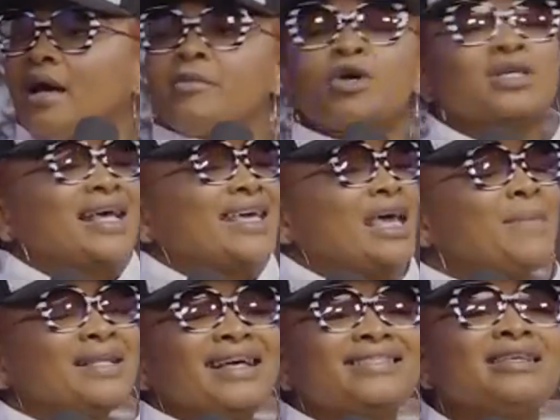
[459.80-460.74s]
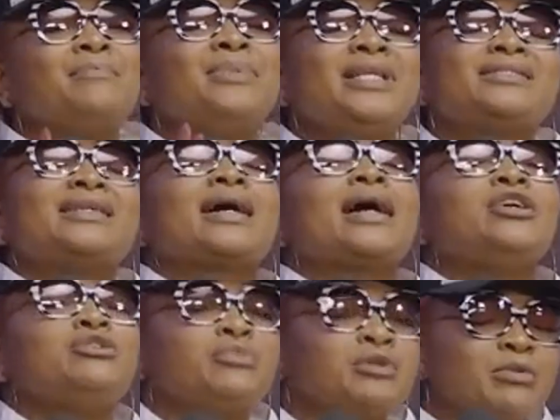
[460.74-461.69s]
Because I came out, I said, please, sir, can
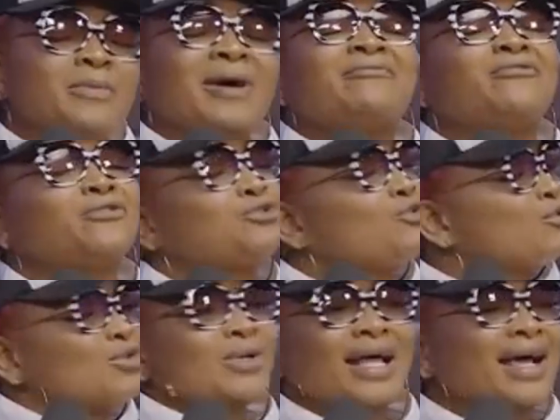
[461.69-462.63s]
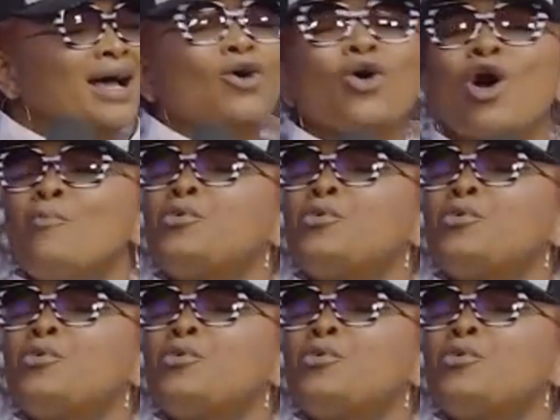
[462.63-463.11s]
you beat me by 4 strokes so that I can go?